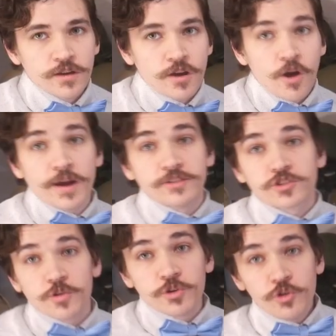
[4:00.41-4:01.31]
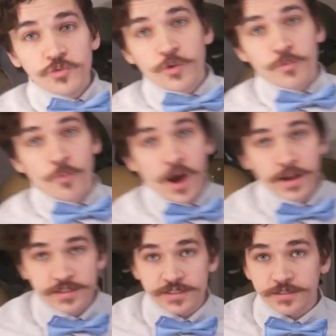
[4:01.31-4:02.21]
All right, so
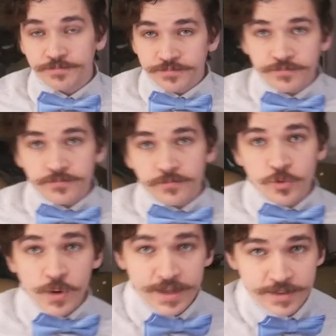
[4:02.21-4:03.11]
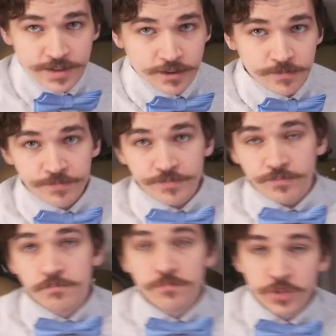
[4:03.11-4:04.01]
uniform-wise, from what I can tell,
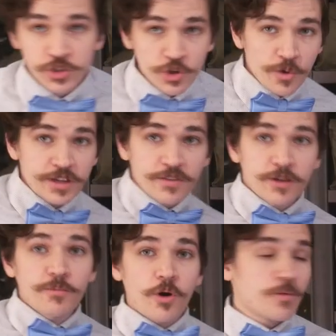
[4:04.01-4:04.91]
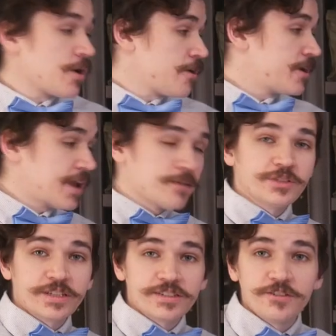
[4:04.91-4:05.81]
majority of them are wearing
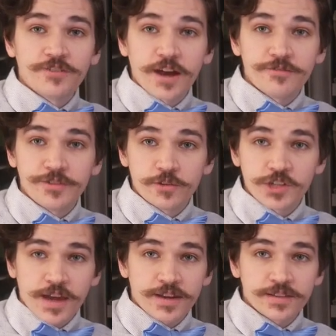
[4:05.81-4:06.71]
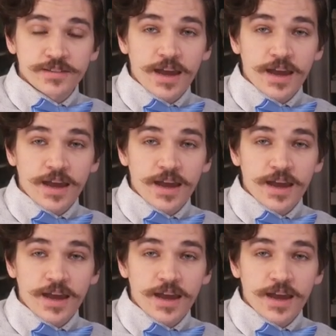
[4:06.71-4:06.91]
M65 field jackets.